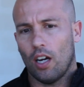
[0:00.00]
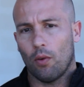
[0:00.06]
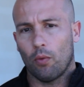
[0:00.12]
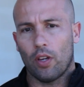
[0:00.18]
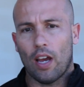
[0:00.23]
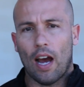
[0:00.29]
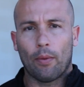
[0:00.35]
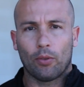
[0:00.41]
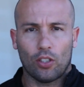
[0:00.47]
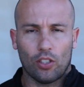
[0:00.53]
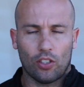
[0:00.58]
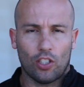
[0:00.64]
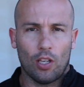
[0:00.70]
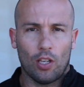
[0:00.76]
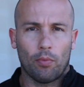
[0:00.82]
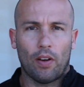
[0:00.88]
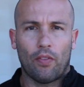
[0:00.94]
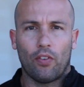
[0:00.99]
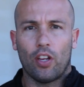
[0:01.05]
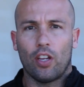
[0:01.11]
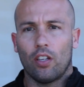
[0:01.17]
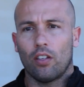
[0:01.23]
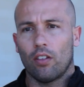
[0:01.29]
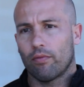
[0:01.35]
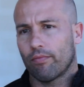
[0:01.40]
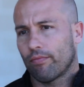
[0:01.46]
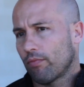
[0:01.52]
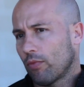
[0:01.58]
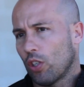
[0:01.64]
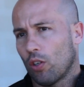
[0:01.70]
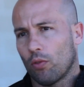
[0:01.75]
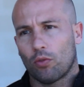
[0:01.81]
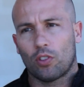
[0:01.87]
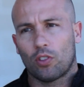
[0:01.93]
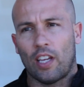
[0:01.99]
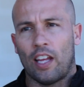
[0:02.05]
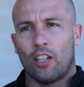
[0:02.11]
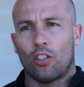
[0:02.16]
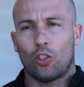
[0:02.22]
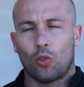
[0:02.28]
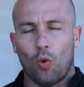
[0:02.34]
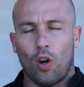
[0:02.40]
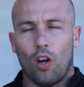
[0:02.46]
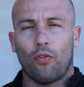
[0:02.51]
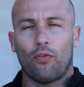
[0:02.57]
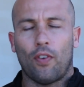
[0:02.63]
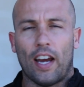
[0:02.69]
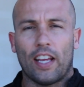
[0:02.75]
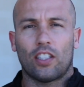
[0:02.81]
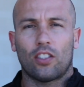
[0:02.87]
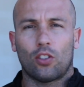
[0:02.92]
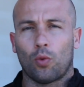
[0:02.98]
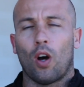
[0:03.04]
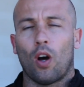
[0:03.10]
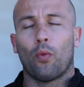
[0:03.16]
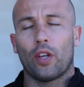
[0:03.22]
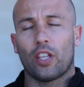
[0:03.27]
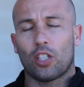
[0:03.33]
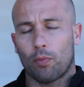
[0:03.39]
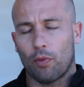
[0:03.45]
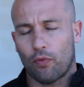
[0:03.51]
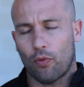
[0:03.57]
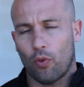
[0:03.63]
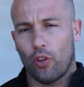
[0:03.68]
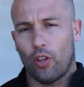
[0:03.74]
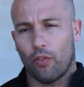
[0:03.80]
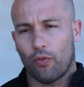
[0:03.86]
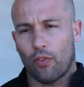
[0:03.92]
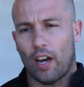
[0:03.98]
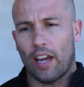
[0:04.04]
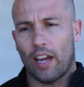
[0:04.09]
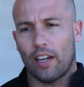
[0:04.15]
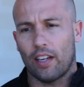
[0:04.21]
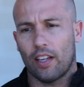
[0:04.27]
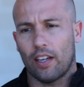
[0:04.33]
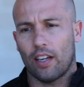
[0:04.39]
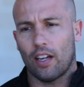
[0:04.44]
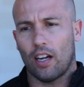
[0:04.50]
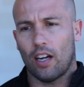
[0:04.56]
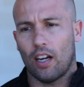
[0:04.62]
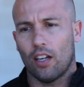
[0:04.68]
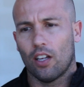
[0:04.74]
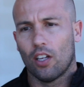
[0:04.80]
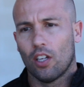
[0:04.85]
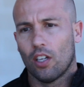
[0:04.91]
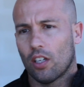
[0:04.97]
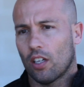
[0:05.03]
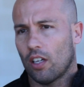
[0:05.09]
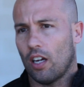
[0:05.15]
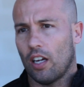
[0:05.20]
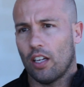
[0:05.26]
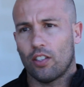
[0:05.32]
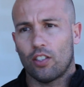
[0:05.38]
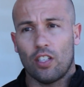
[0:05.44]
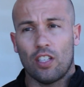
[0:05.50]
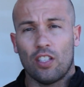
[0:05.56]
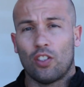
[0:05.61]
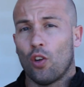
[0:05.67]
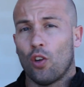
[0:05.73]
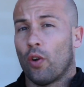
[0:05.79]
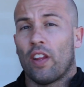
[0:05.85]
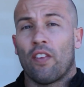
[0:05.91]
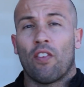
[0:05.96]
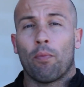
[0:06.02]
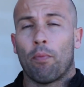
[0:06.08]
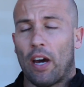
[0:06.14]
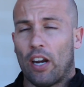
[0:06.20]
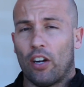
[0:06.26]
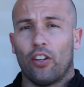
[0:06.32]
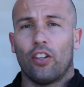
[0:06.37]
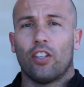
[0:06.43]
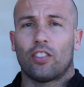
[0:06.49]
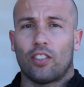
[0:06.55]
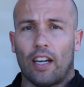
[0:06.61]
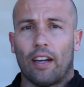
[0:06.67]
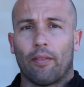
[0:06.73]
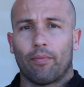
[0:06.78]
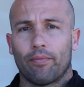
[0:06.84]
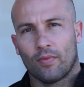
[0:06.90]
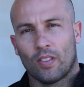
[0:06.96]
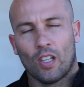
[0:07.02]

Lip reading: we obviously see him every 10 to 12 weeks before the fight, and he's doing even better this time.